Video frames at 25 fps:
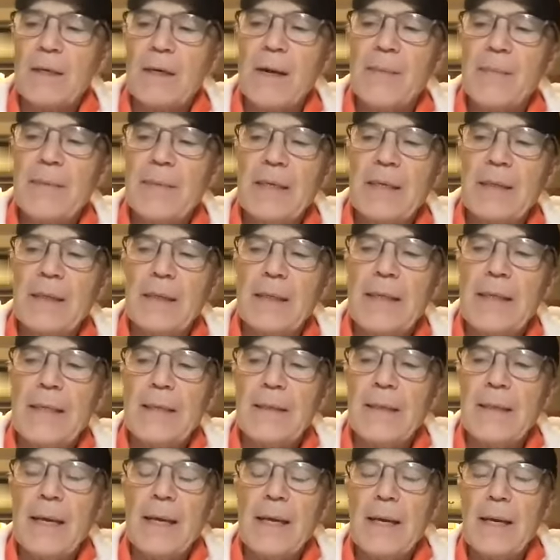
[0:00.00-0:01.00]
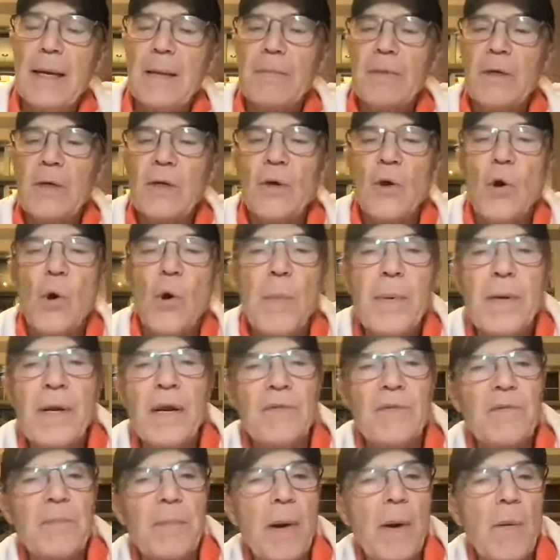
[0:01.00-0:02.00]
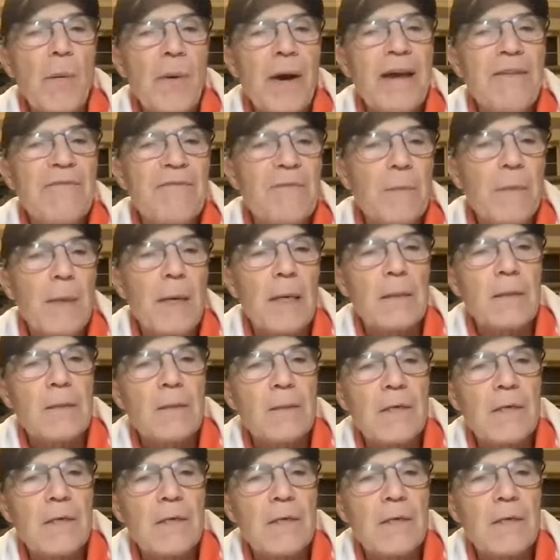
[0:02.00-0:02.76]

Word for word: coming clean, and I'm going to open up to my wife about